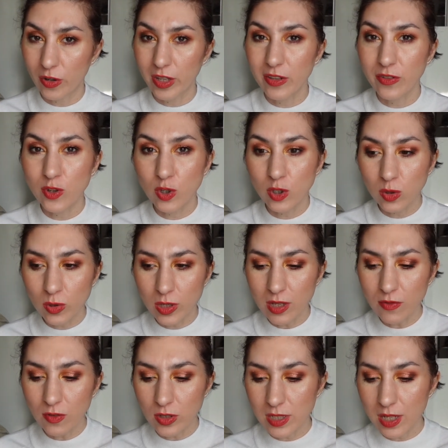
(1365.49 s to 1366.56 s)
If you're looking
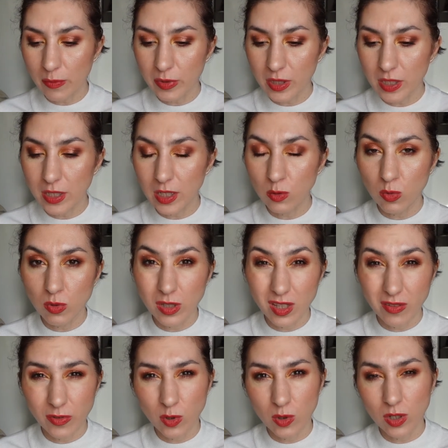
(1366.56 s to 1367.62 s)
for something that will
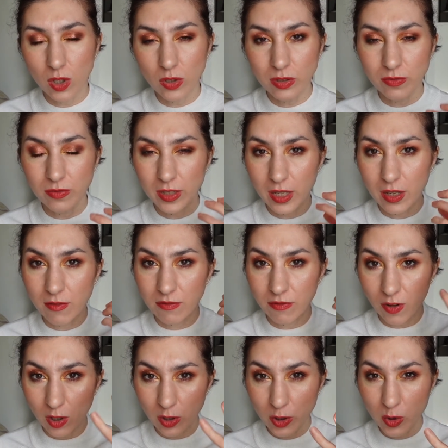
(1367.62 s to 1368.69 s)
give you a lot of like
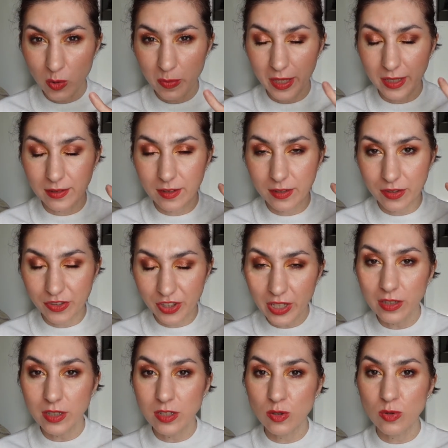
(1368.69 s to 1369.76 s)
volume and
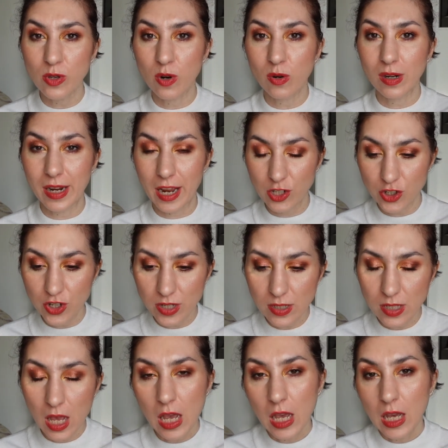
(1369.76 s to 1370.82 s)
thickness to your
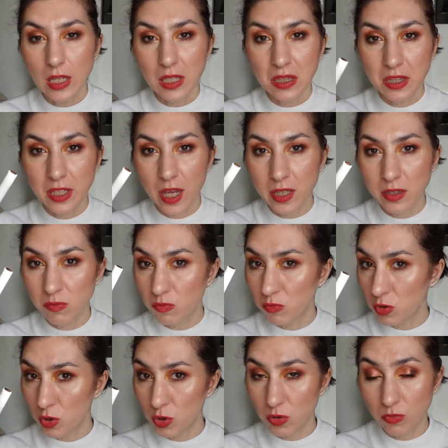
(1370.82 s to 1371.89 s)
lashes, then
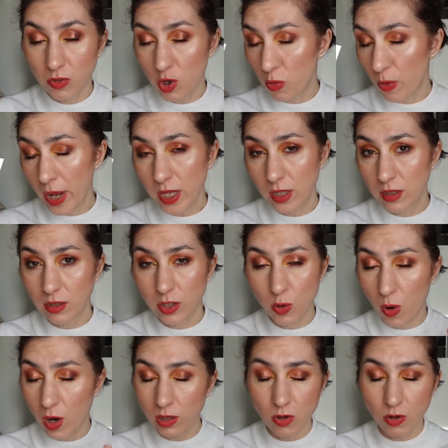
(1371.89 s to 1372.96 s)
great,
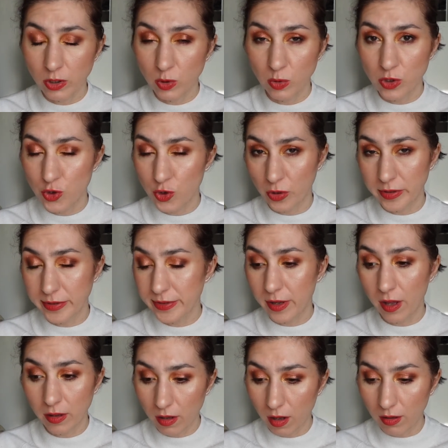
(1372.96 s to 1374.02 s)
you are going to enjoy this
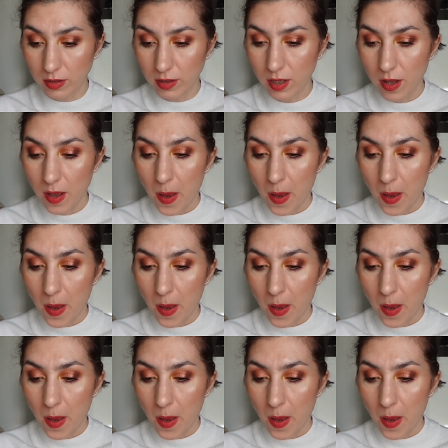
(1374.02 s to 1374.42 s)
a lot.